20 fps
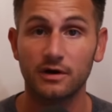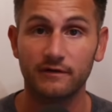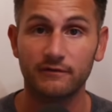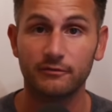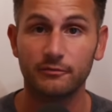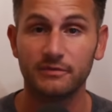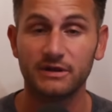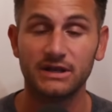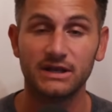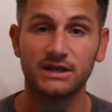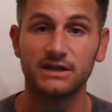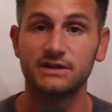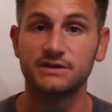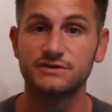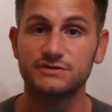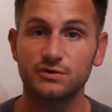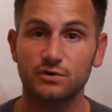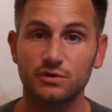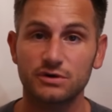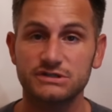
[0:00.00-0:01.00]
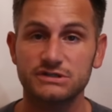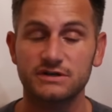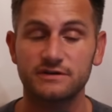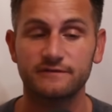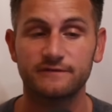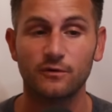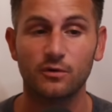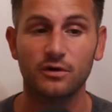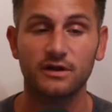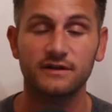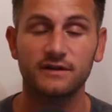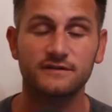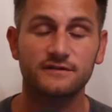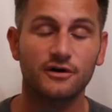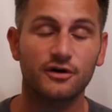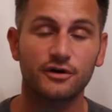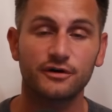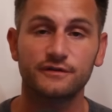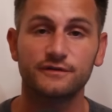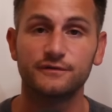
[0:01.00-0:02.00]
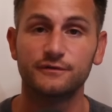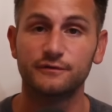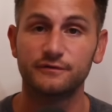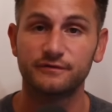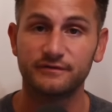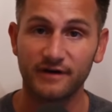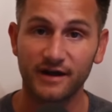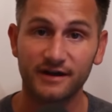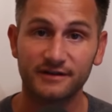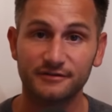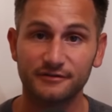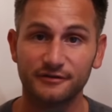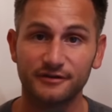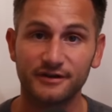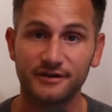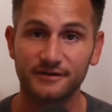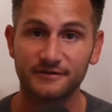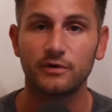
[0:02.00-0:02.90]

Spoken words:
government in Georgia for its R2 factory.